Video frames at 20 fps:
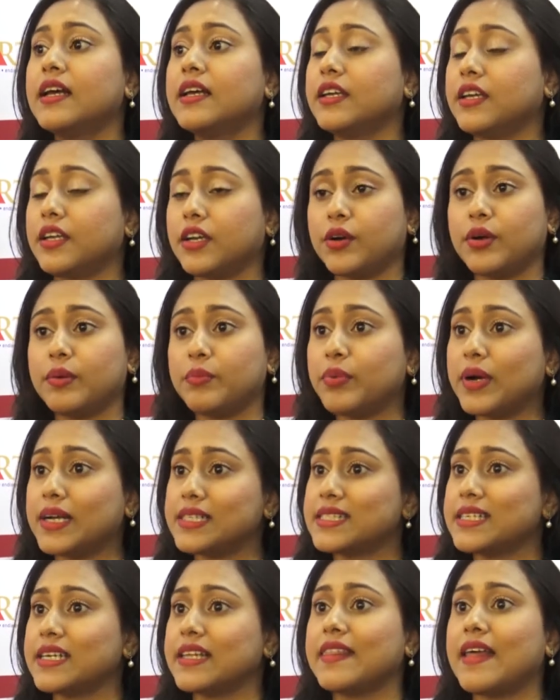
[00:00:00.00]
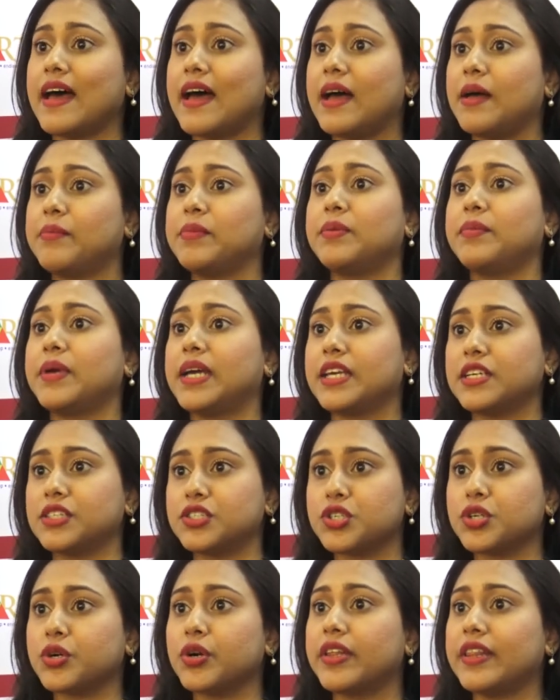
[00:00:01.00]
impressing them and
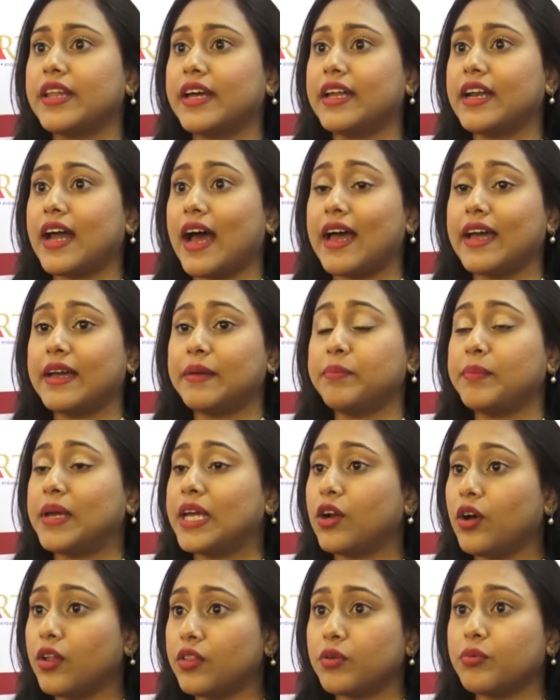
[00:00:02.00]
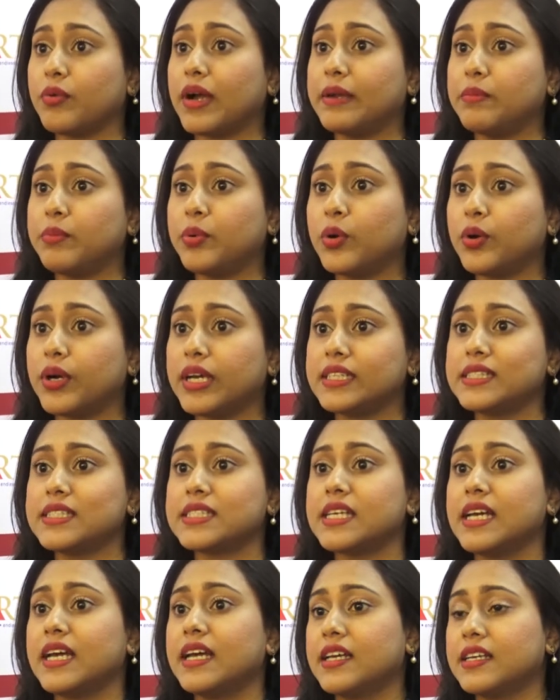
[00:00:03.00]
making sure that I made all the right
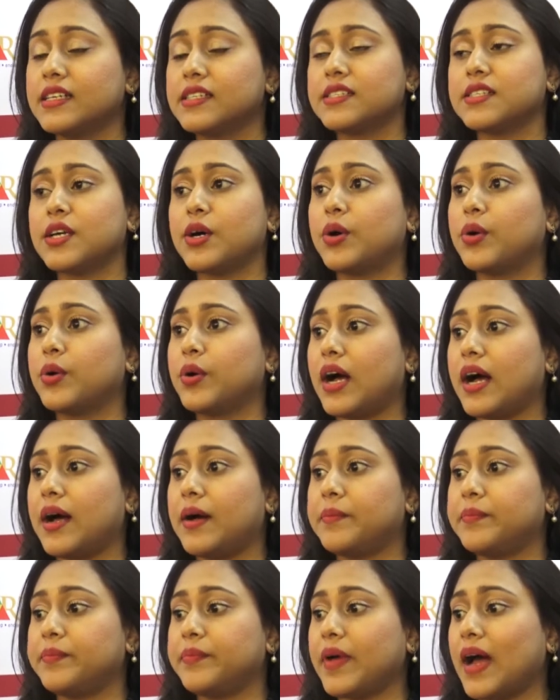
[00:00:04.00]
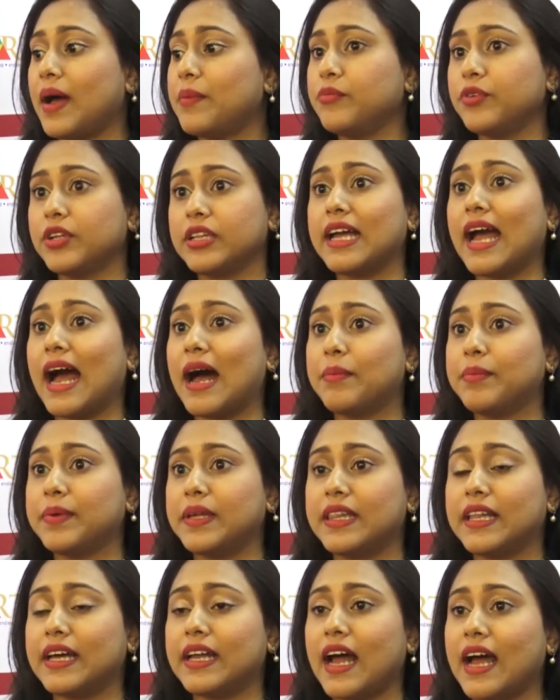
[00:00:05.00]
points. So I'm really
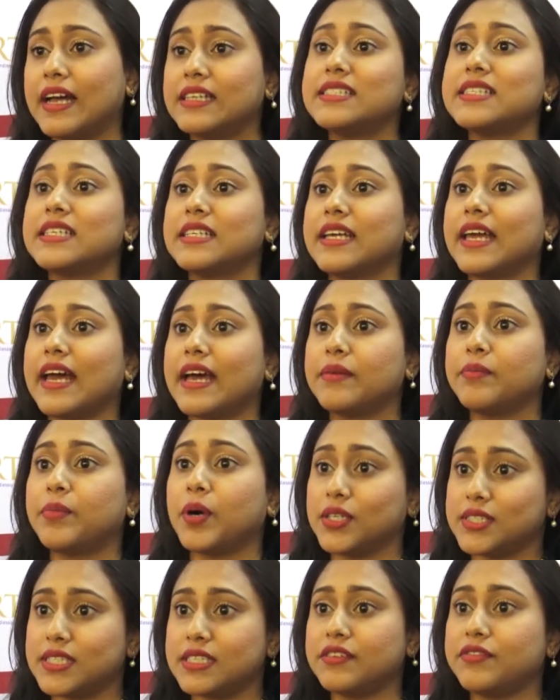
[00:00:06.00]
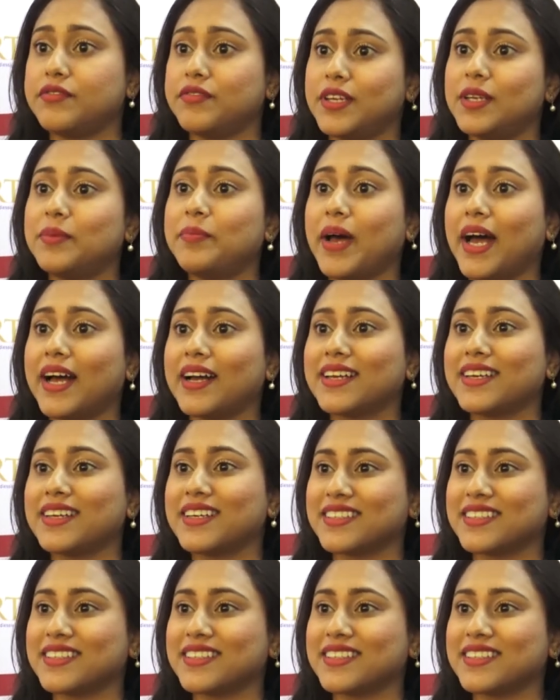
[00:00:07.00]
happy that I did get positive feedback.